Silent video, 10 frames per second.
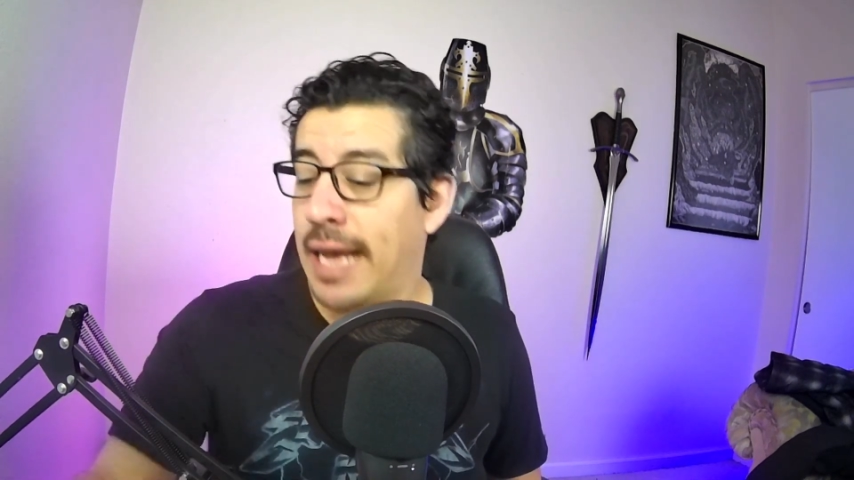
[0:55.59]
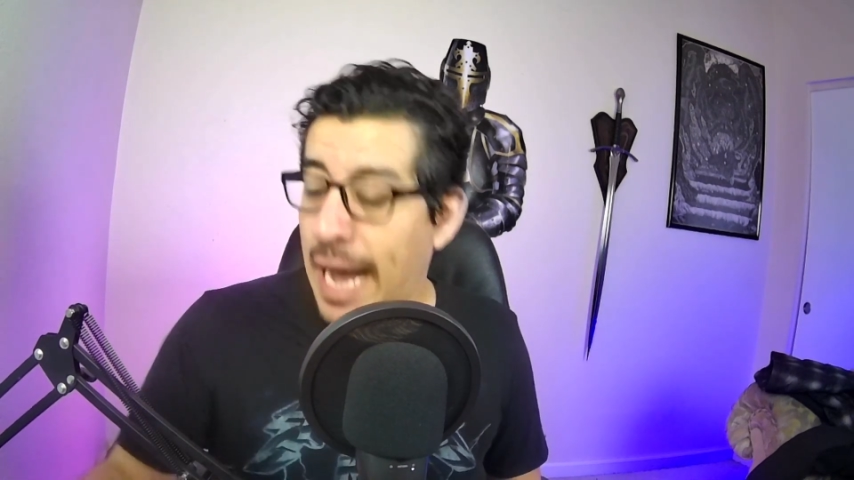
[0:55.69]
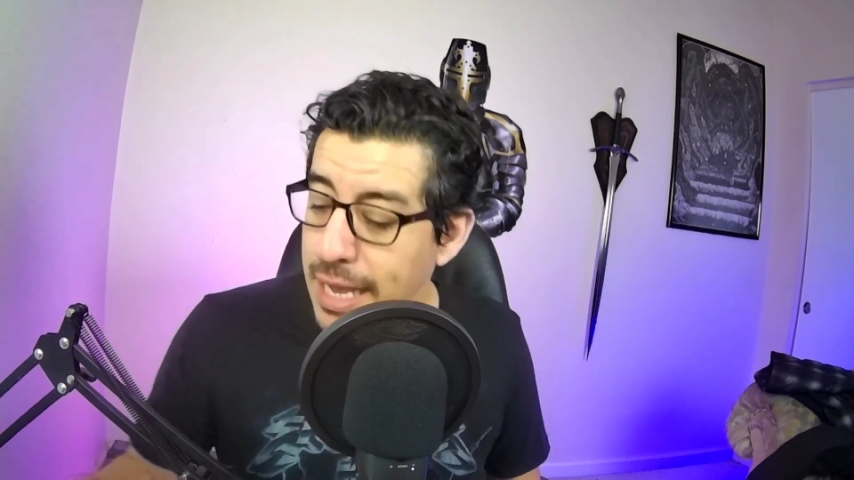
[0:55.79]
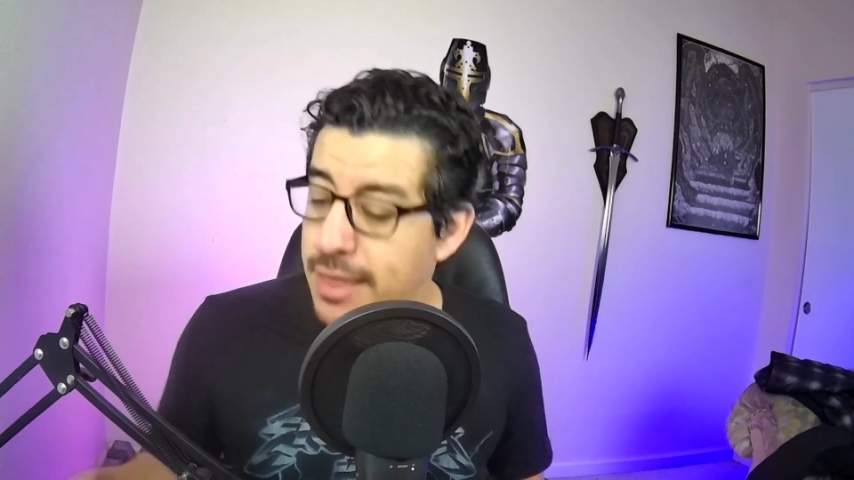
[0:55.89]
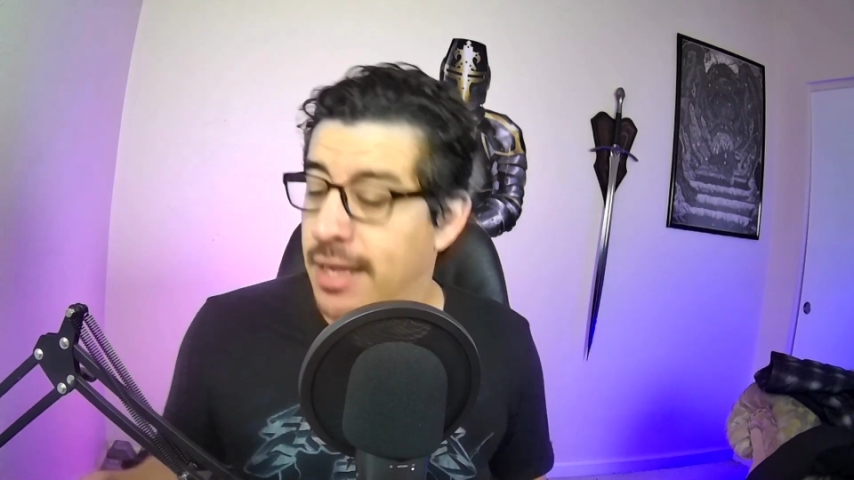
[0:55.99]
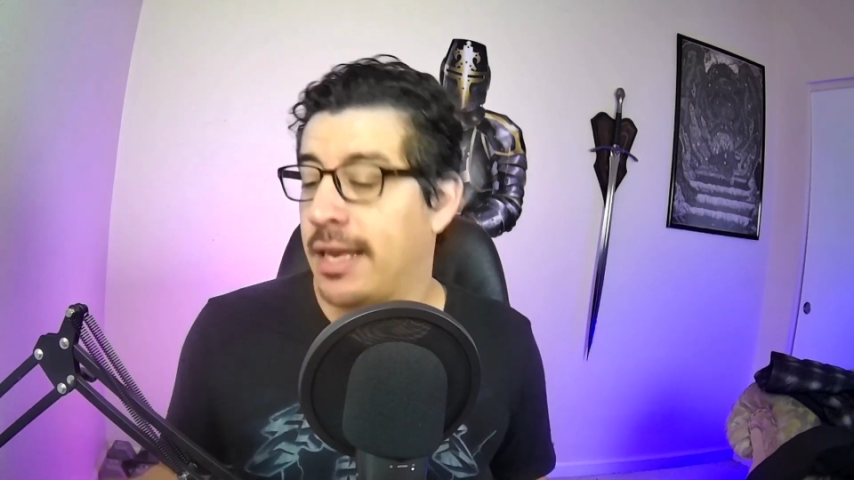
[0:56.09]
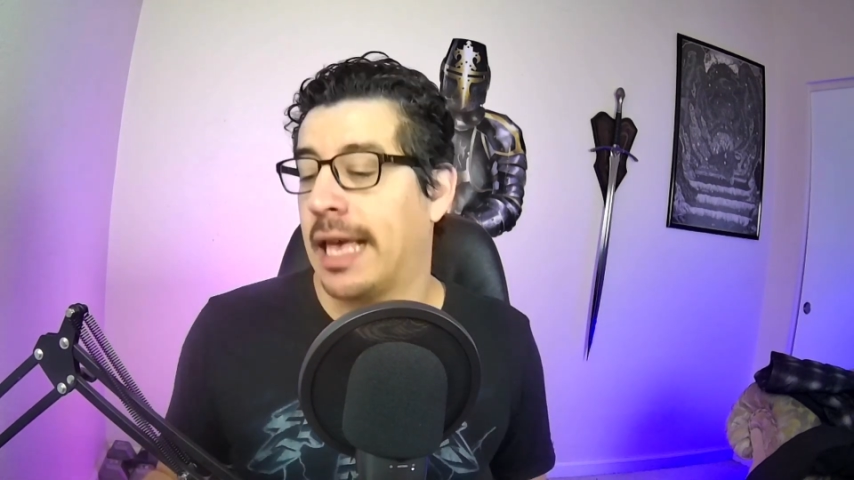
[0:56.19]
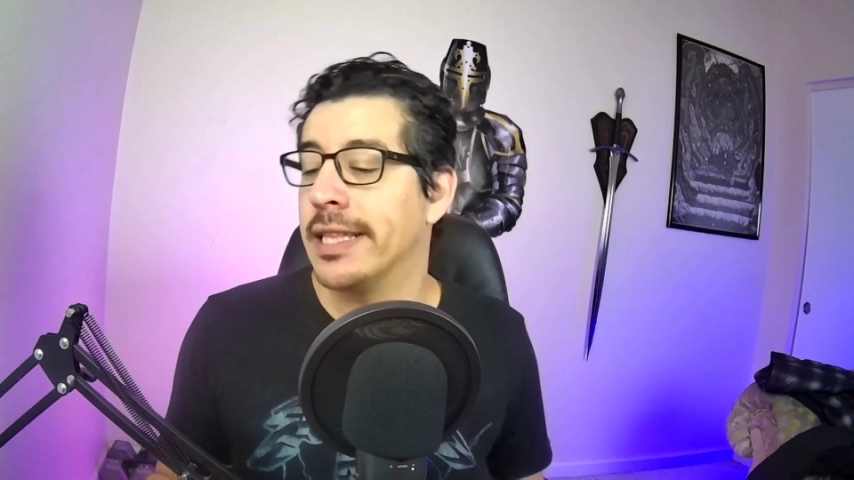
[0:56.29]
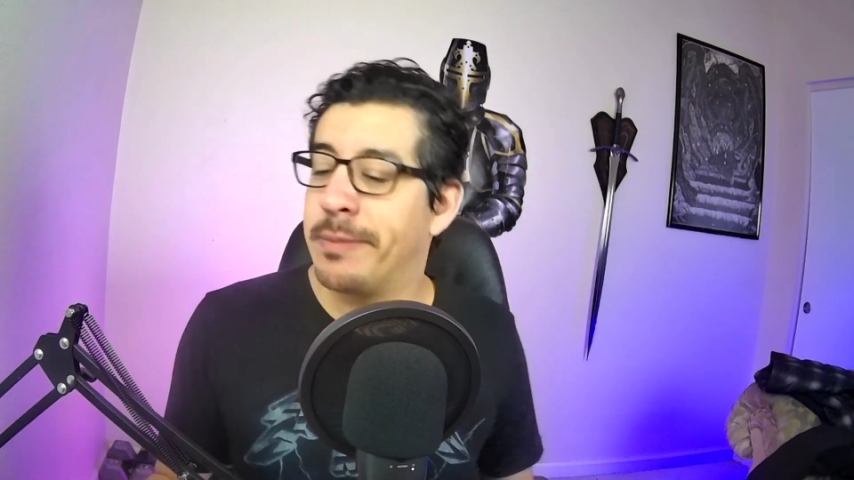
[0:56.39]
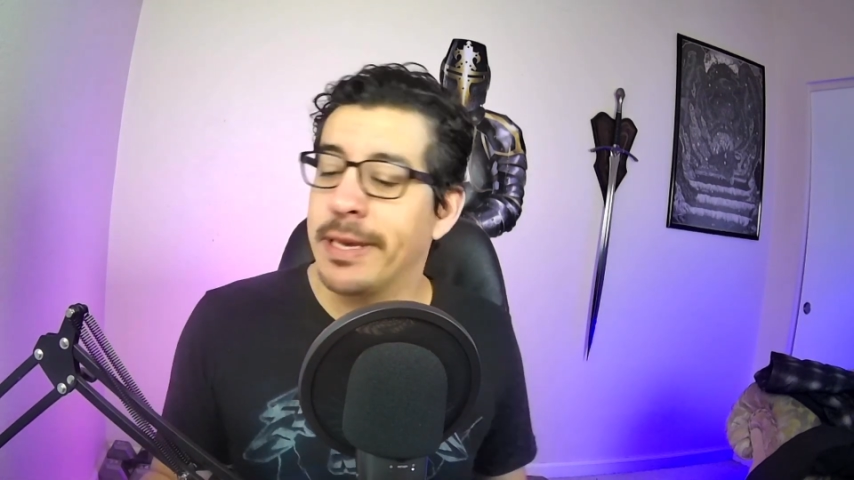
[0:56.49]
I think
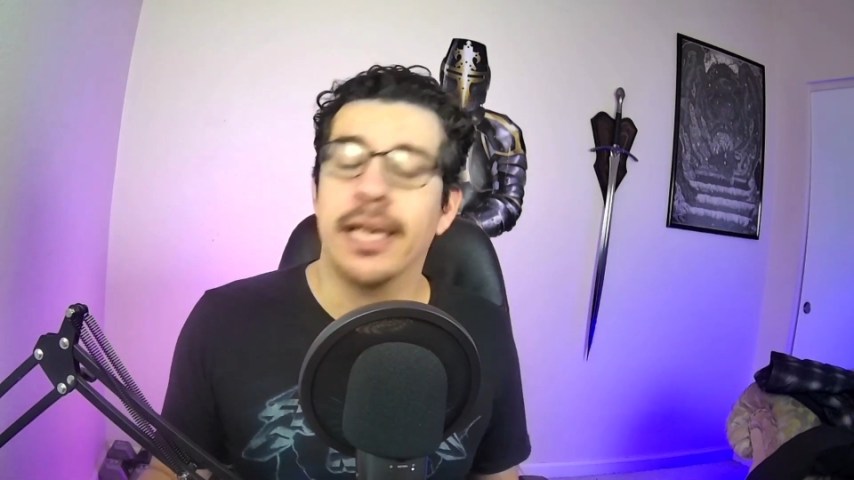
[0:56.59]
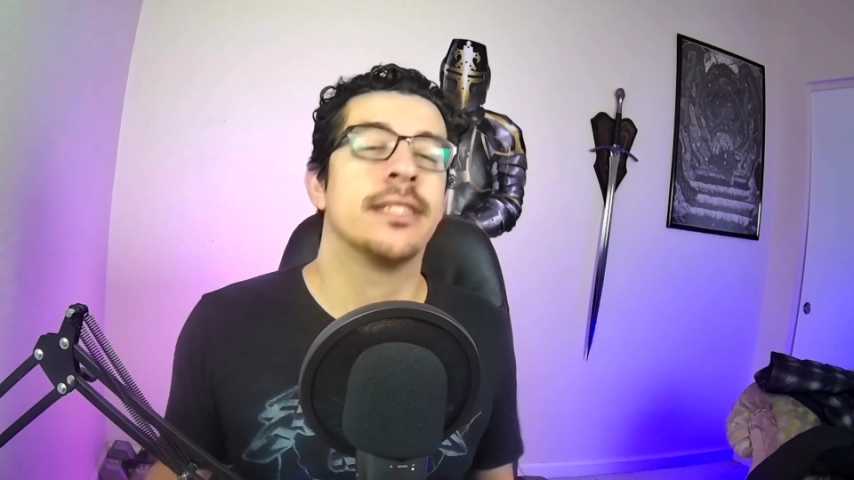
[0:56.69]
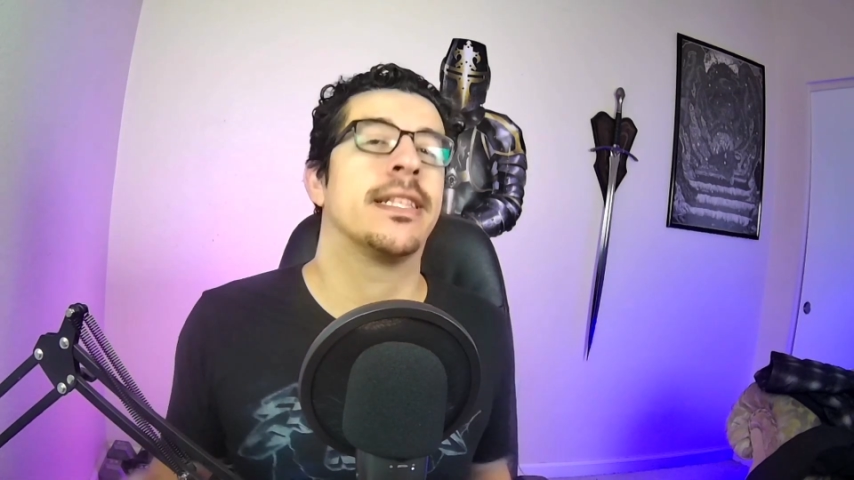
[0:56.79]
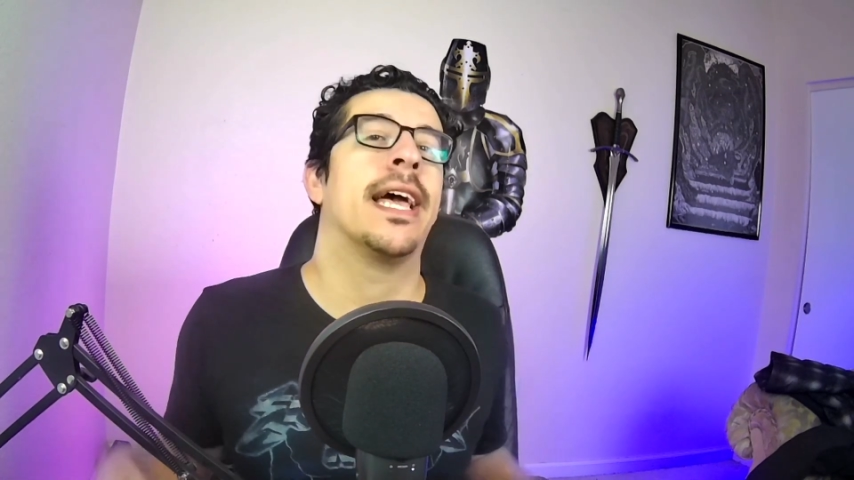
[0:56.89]
it's because the